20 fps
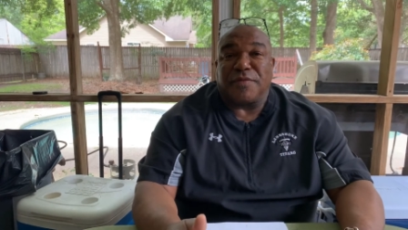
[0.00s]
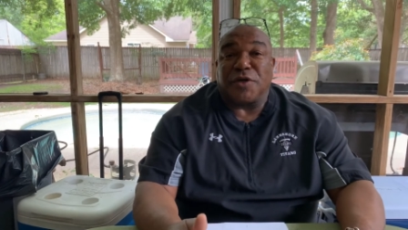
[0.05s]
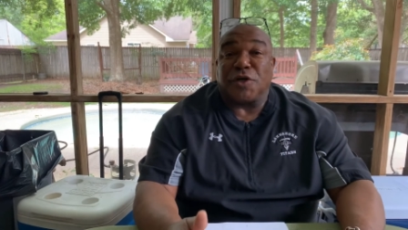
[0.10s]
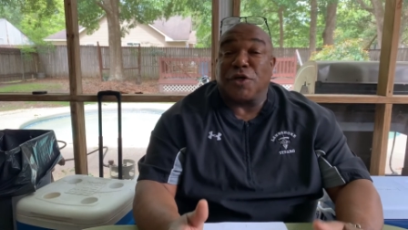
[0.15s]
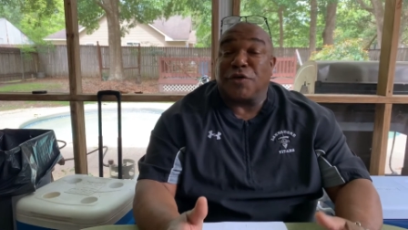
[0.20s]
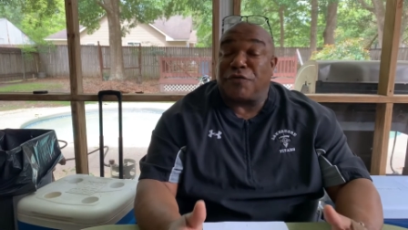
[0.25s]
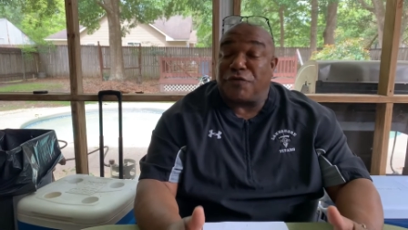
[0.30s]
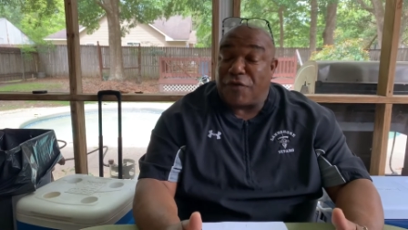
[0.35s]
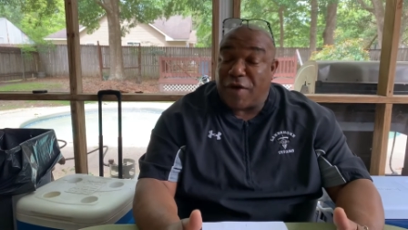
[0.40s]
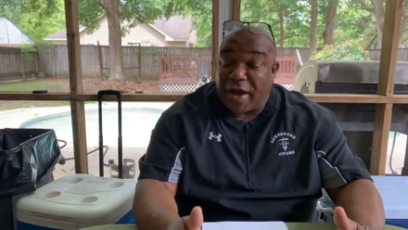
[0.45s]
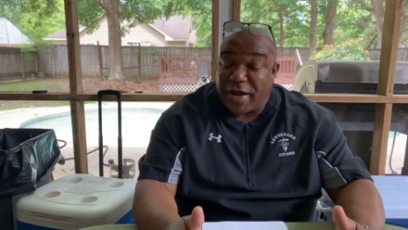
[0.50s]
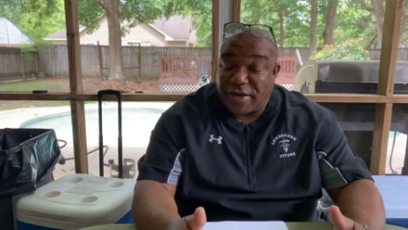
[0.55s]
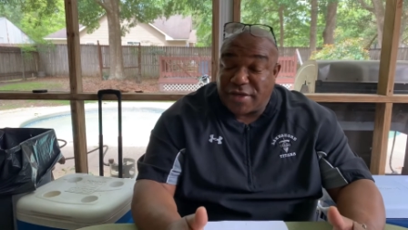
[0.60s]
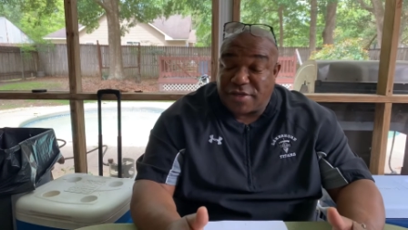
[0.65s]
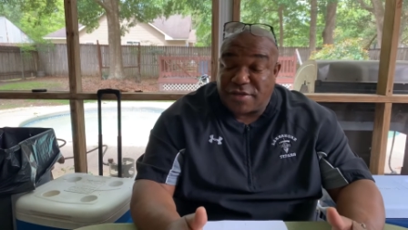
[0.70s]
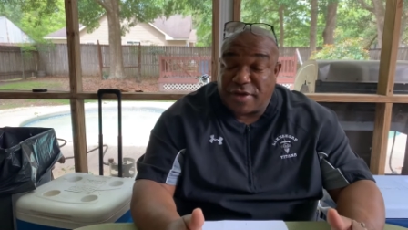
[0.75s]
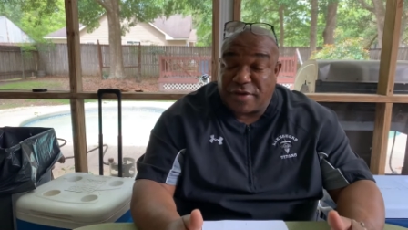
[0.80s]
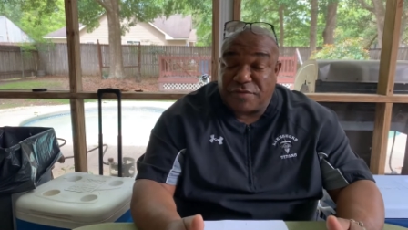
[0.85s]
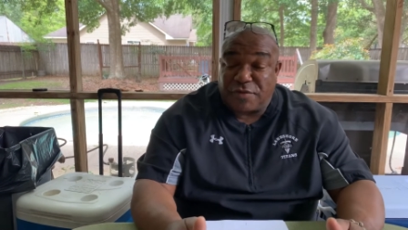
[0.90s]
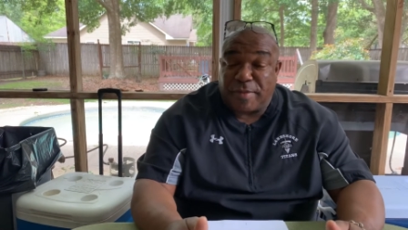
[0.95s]
Good Friday
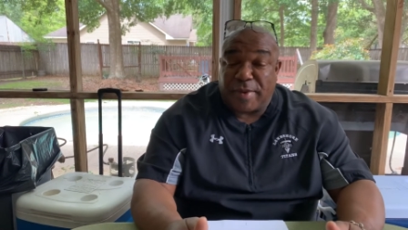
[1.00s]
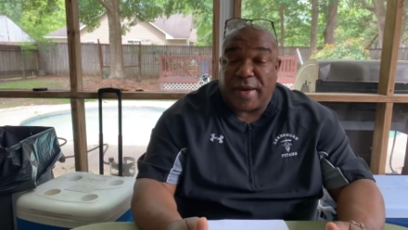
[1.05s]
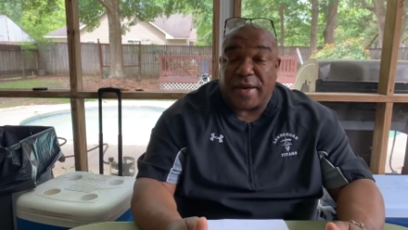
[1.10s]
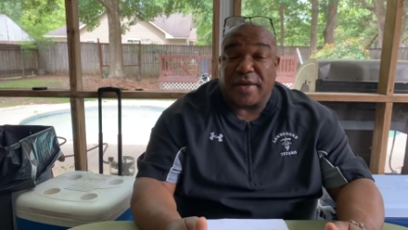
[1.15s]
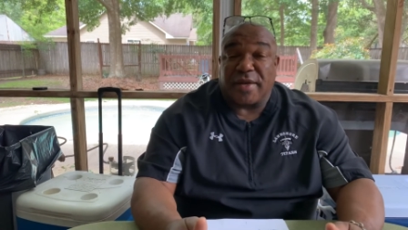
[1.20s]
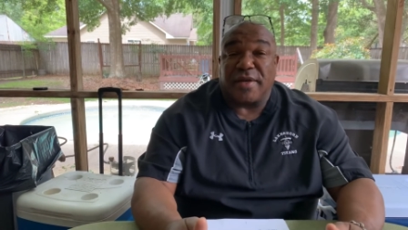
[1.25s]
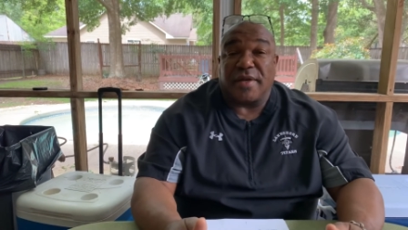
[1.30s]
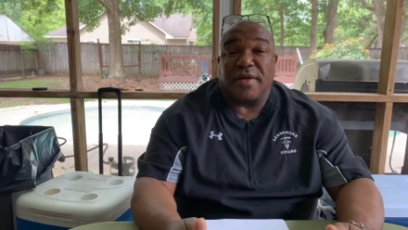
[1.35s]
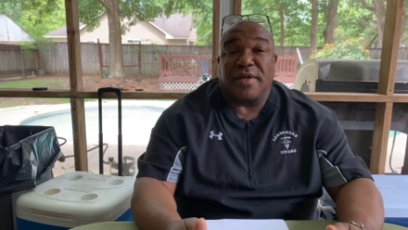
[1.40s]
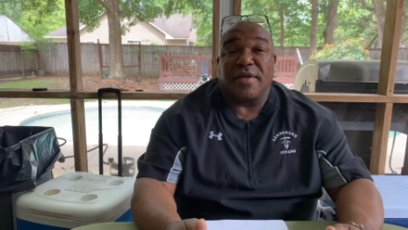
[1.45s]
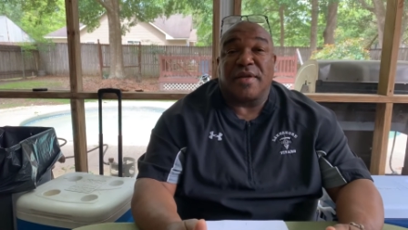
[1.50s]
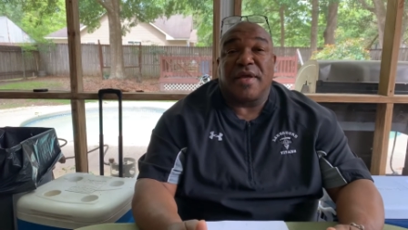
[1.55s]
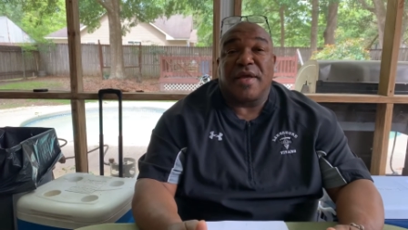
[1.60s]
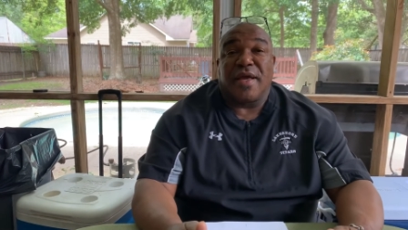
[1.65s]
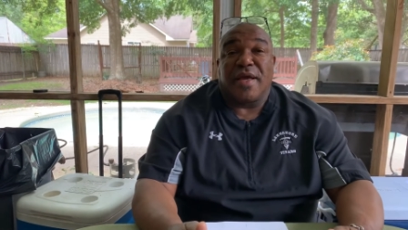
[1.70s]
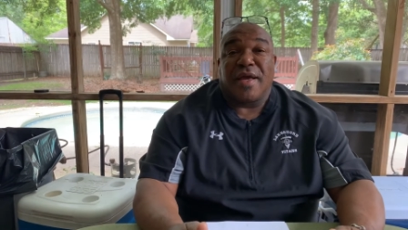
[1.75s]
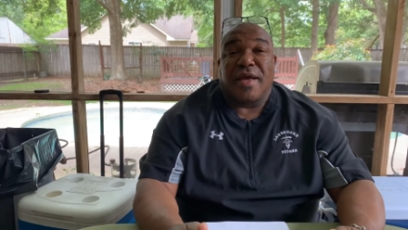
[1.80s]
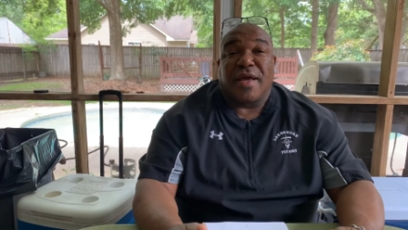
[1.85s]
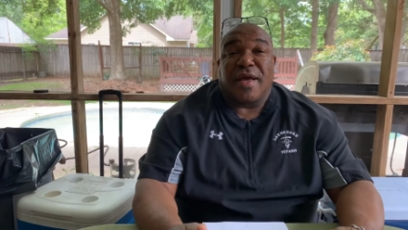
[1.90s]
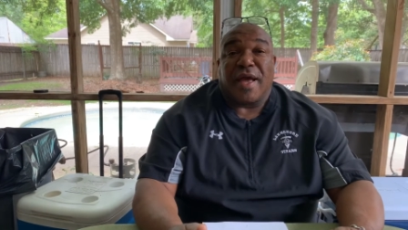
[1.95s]
to everybody and
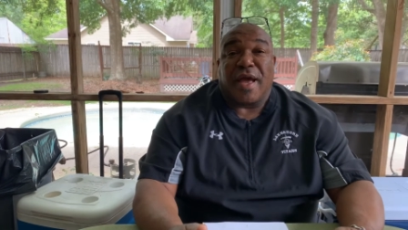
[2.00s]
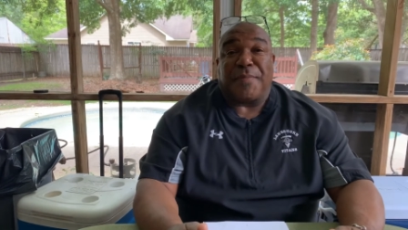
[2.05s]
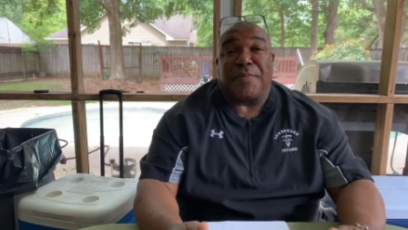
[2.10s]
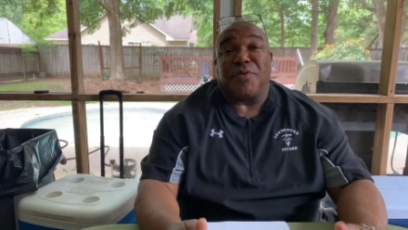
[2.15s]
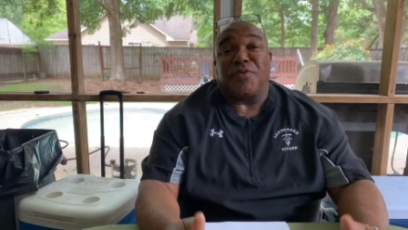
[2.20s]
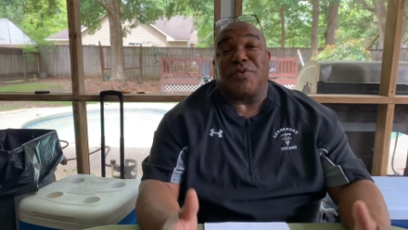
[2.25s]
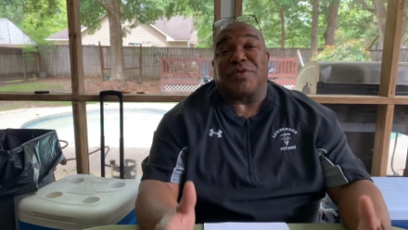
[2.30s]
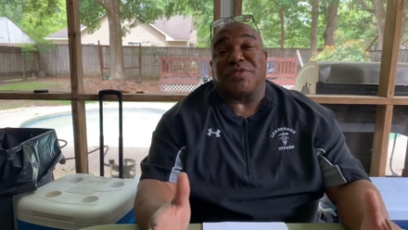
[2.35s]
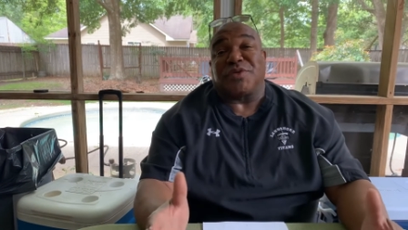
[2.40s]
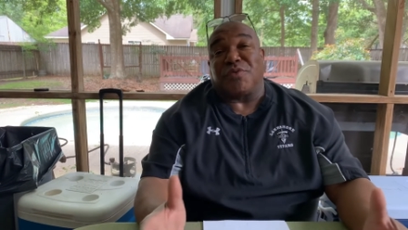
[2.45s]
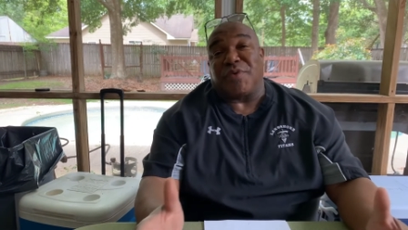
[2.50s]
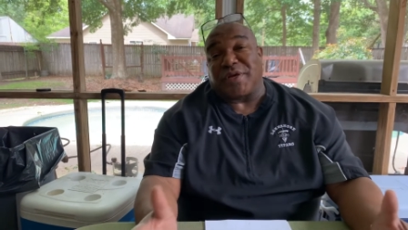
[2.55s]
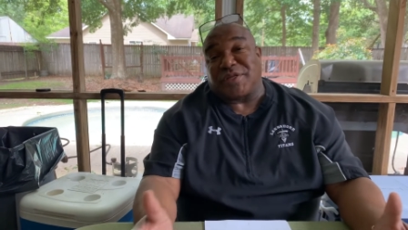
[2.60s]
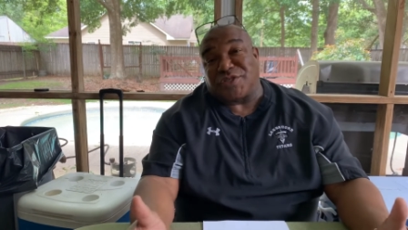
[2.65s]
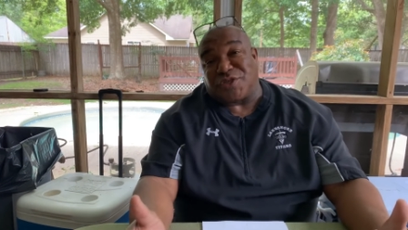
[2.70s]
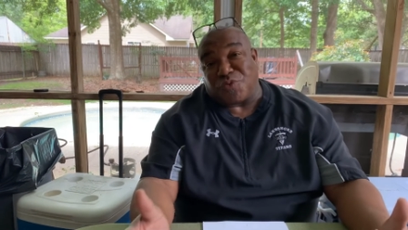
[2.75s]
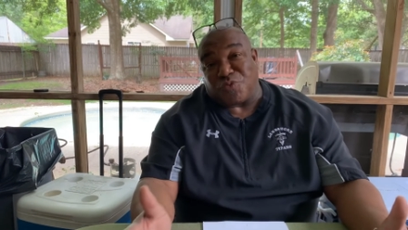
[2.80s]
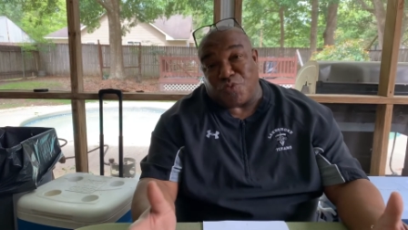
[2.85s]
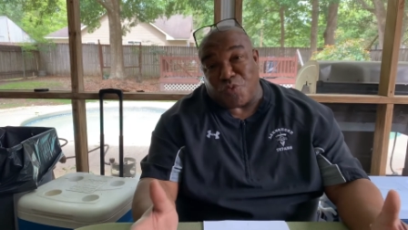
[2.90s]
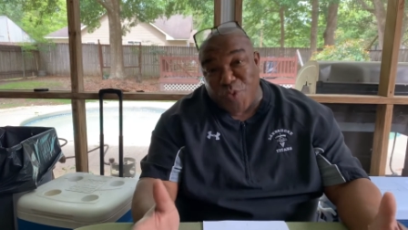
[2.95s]
happy
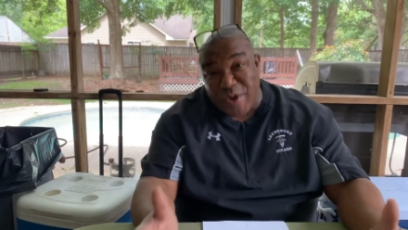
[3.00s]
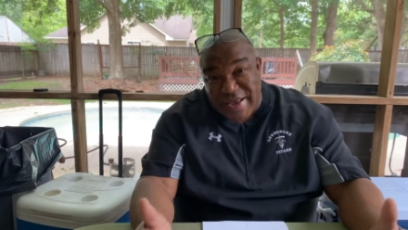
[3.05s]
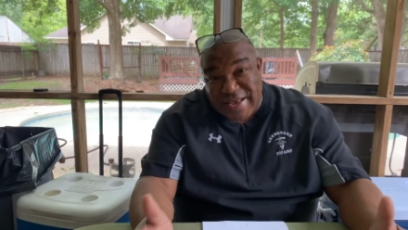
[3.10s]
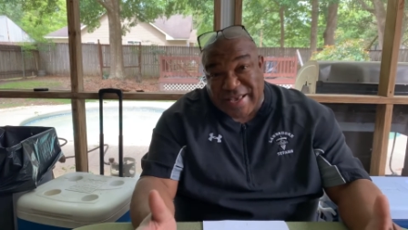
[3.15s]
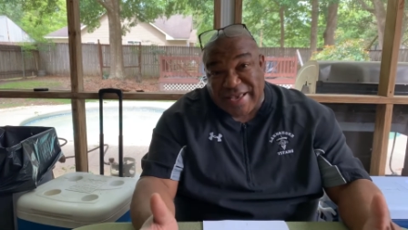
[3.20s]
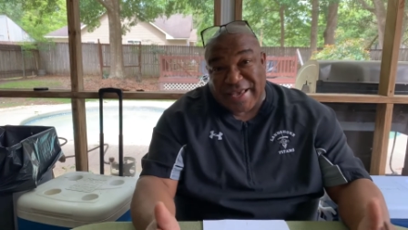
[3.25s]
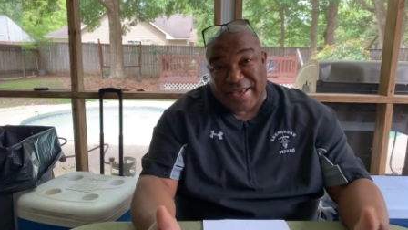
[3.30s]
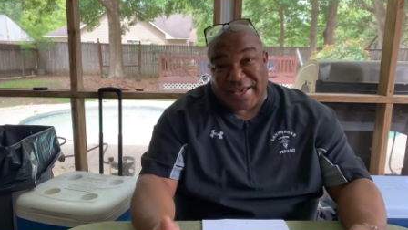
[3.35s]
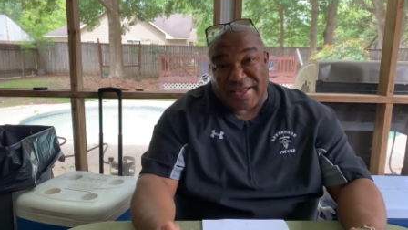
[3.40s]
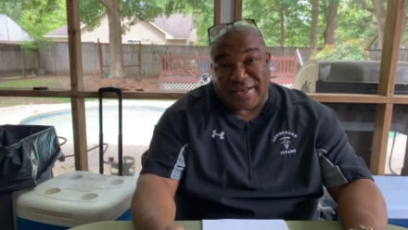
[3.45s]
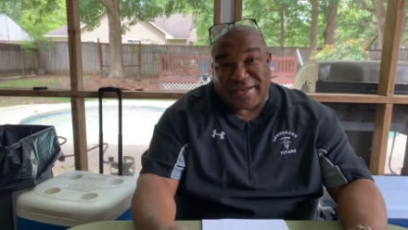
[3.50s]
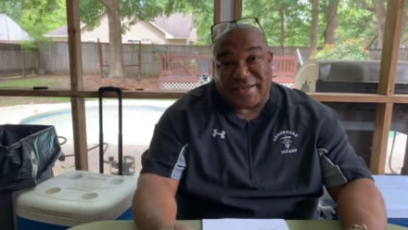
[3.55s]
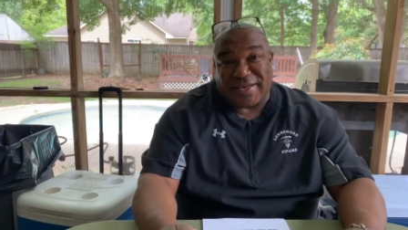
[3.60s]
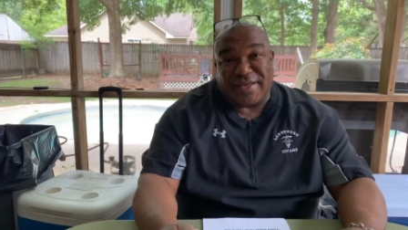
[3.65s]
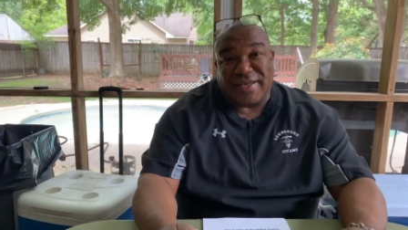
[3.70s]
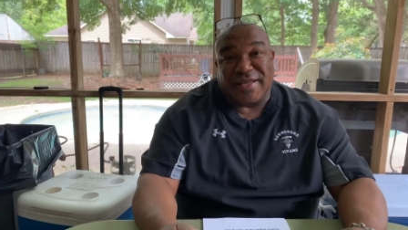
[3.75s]
Resurrection Weekend.